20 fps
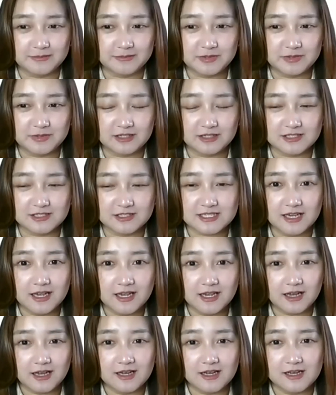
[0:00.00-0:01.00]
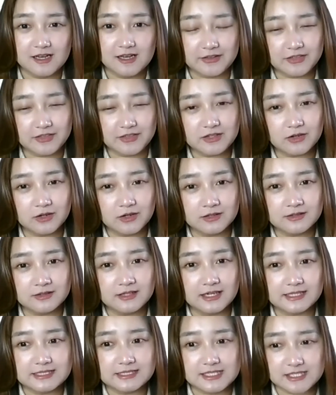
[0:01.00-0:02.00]
because I think
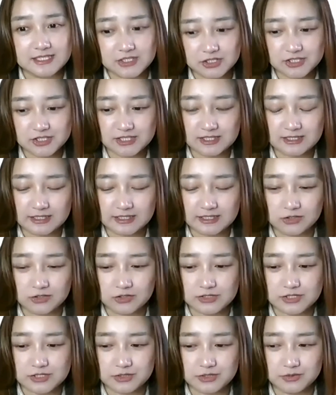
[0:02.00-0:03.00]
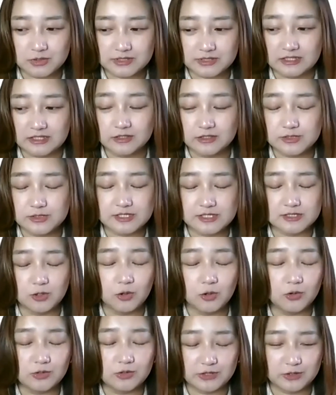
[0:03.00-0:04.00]
online teaching and also
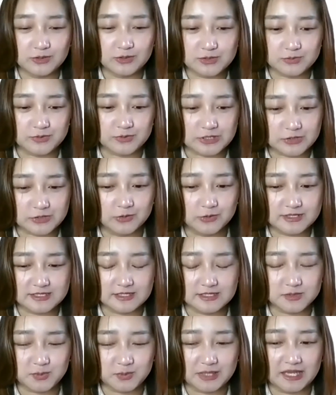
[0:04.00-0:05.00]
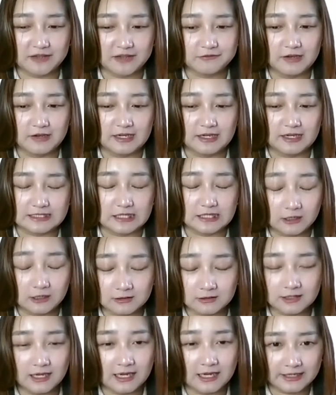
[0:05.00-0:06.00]
all those resources we can find
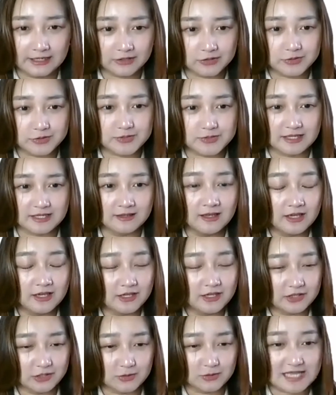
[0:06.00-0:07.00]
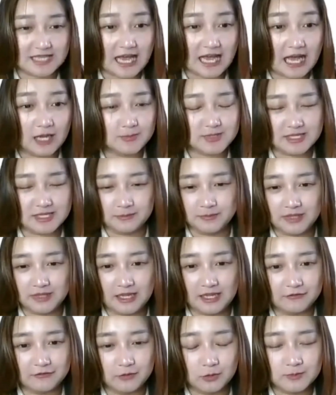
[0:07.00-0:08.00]
online using those apps and
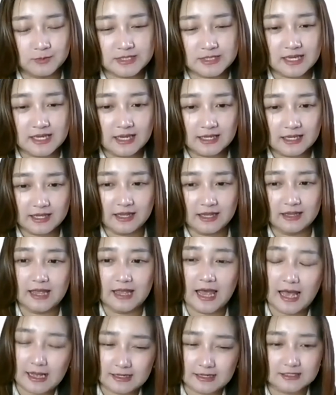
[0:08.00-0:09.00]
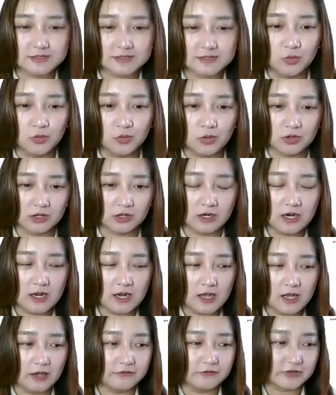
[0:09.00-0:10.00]
platforms can add more
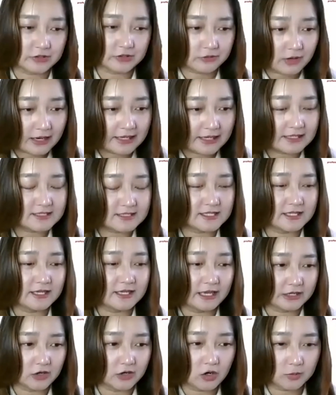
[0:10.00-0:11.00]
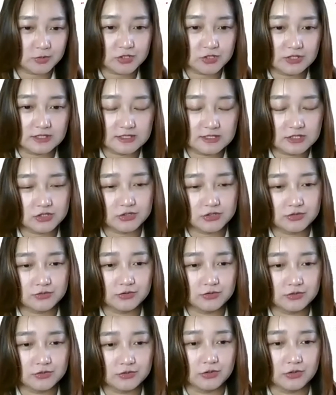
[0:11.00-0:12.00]
variety and options to
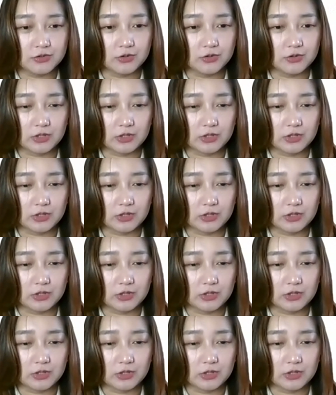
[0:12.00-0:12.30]
your